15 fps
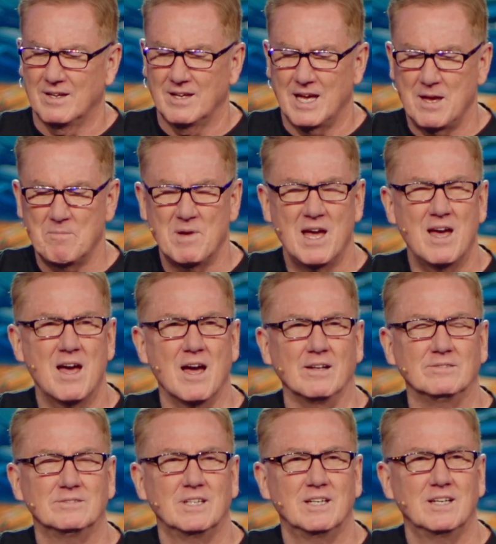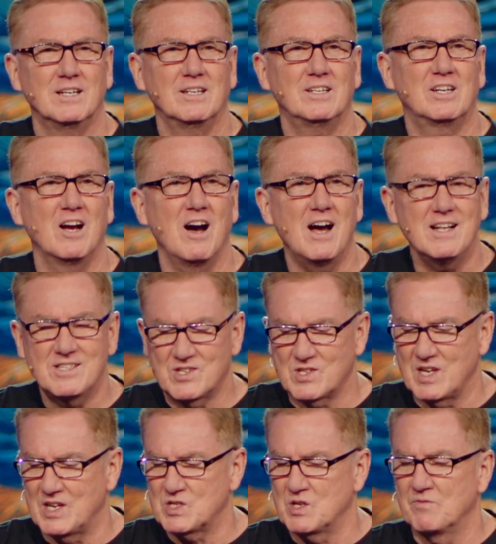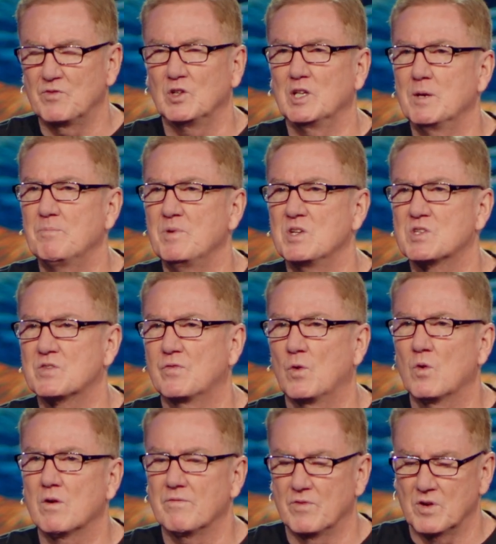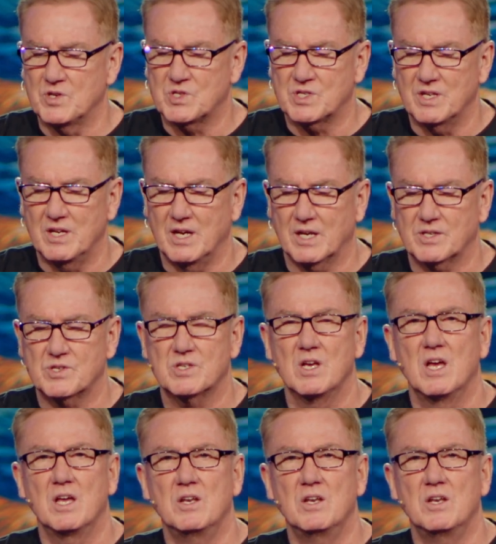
Amen. God says in Philippians 4, verse 6,